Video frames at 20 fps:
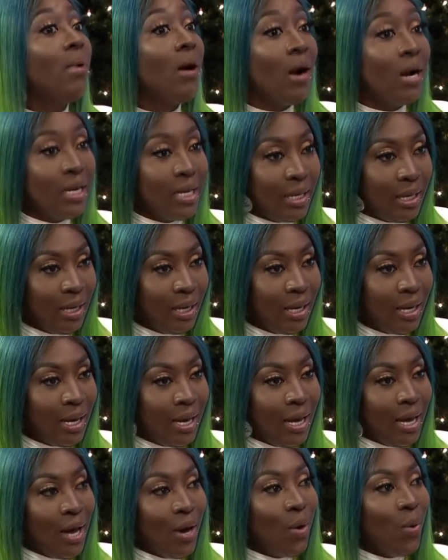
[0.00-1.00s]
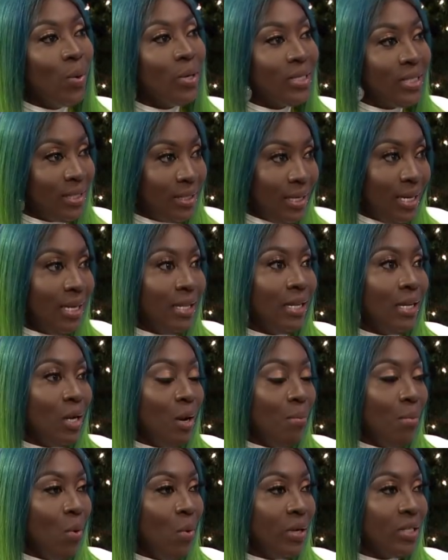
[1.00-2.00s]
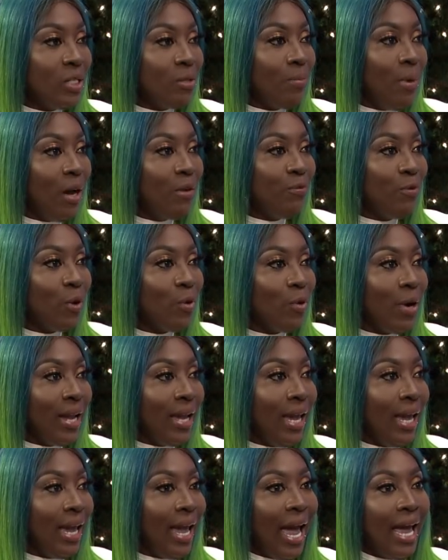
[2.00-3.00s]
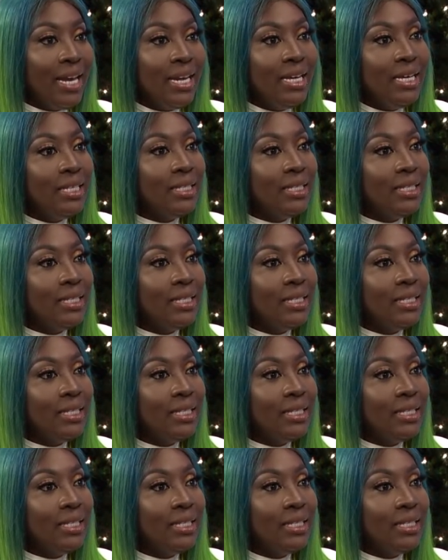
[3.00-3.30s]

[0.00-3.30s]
Marley was in the number one spot wow, for reggae, and wow.